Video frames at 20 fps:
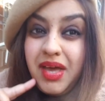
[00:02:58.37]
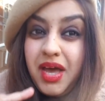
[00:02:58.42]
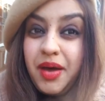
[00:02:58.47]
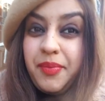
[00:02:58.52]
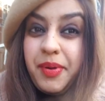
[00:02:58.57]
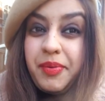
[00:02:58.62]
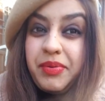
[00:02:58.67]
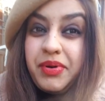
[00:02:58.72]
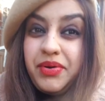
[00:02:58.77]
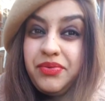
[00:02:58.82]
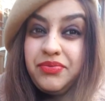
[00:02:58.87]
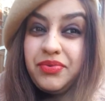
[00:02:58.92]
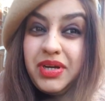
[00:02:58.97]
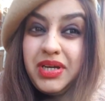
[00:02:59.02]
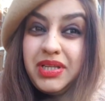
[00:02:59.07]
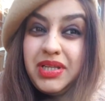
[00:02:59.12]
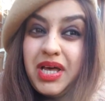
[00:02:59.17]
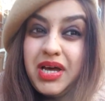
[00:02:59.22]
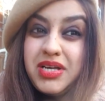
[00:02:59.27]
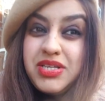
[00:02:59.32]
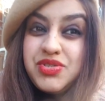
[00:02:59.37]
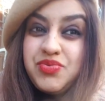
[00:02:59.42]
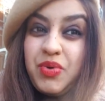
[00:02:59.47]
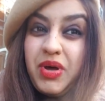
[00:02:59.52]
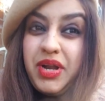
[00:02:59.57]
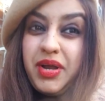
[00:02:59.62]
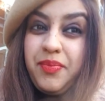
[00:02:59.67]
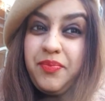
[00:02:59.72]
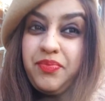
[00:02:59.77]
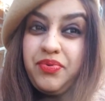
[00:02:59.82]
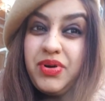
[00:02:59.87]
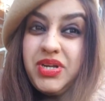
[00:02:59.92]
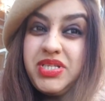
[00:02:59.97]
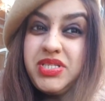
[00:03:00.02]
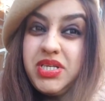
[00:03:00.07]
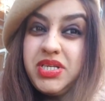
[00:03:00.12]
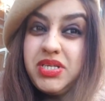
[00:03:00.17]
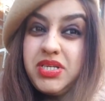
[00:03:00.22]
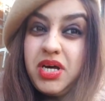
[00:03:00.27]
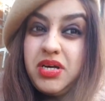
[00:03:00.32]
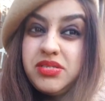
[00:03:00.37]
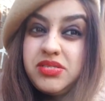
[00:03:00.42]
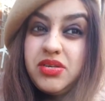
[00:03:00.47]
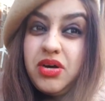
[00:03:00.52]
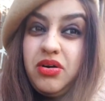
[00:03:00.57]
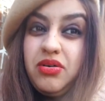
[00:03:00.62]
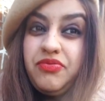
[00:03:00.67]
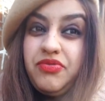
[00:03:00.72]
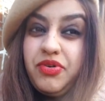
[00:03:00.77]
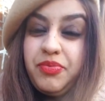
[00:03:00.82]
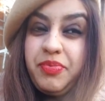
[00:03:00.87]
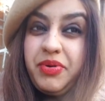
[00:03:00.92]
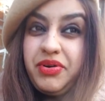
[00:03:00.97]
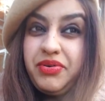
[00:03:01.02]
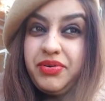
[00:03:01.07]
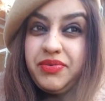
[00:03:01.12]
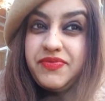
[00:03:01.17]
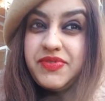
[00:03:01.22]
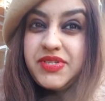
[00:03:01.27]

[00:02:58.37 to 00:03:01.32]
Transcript: And people don't realize what imprinting does over a period